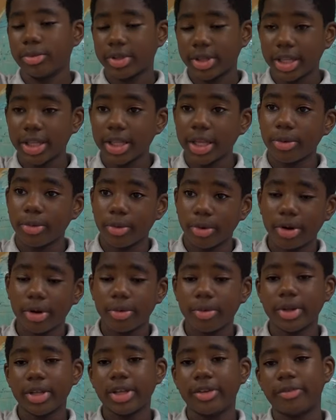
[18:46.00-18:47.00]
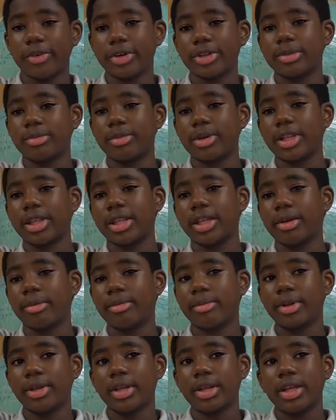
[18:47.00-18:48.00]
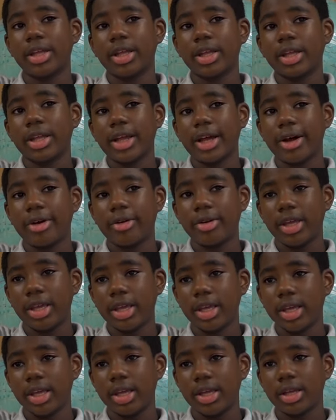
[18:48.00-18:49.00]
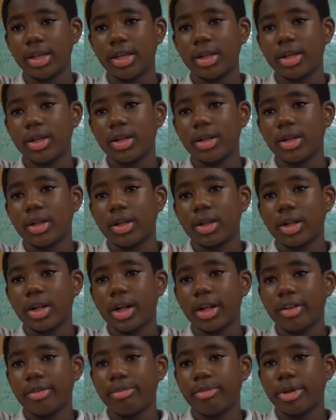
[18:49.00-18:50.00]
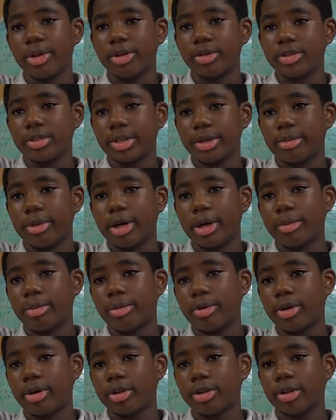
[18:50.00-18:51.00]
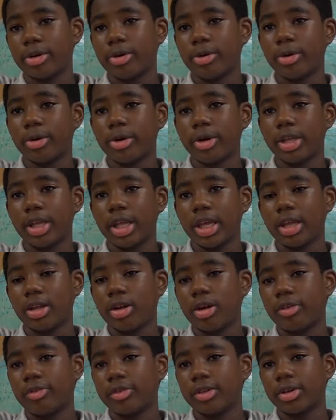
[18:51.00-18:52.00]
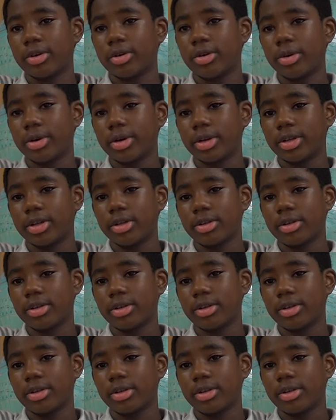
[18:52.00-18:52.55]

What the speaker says: than they were when he first met them. How he kind of builds them up on the court and off the court.